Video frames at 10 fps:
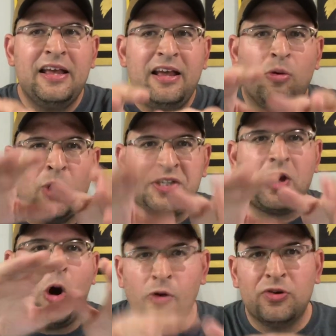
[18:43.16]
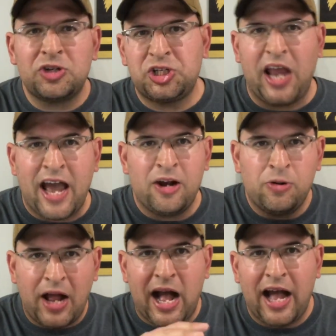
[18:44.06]
what's
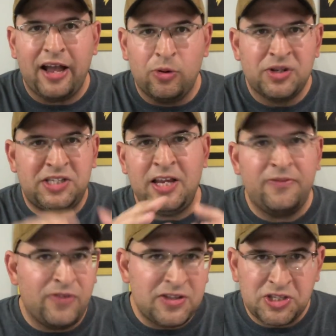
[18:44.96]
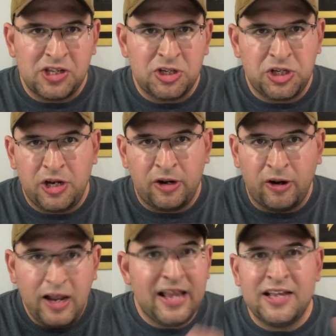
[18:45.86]
overshadowed Iowa's defense this
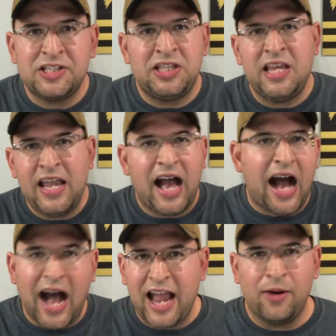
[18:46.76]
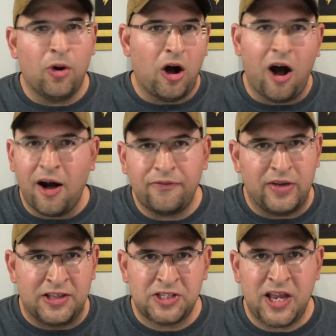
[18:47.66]
year is the Iowa
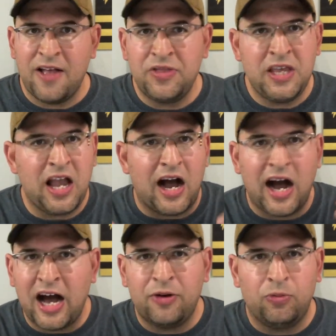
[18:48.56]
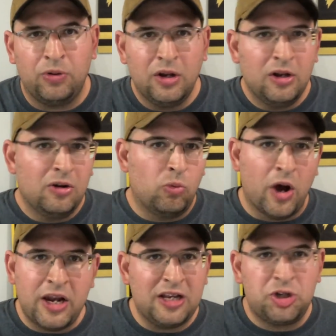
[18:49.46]
offense and the
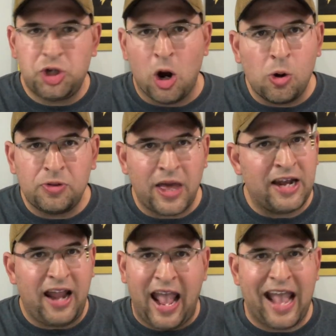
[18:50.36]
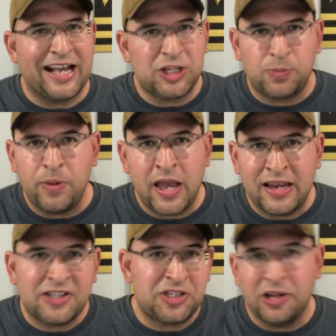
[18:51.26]
on-running joke that it has been.
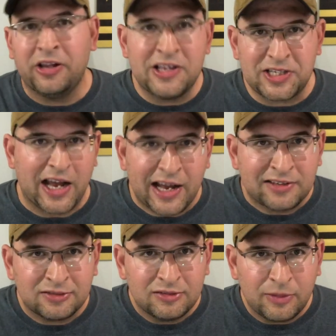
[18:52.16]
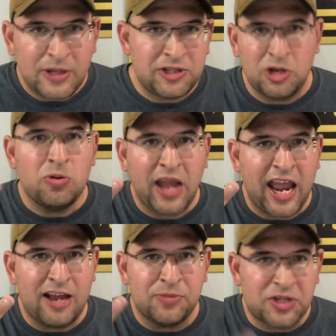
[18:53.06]
It still is, guys. I mean, 2
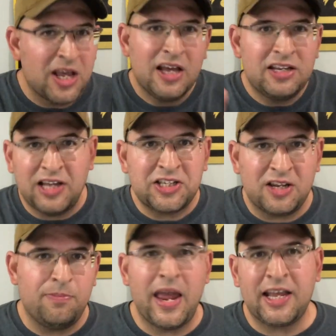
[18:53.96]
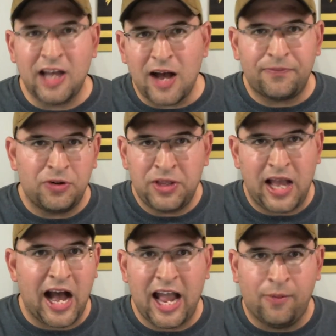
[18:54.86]
games doesn't make up for the
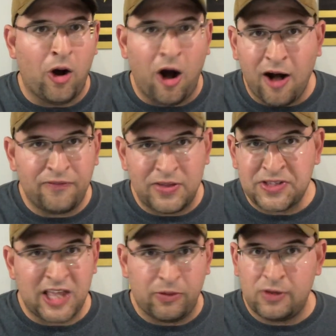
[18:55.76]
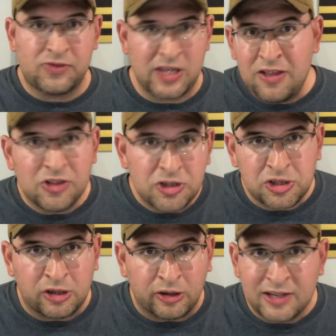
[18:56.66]
Iowa offense that we've seen
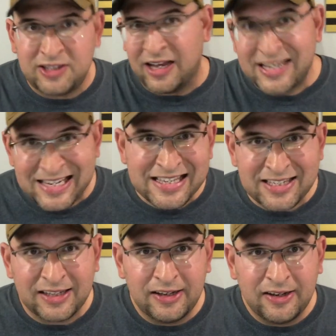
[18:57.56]
this year. It doesn't.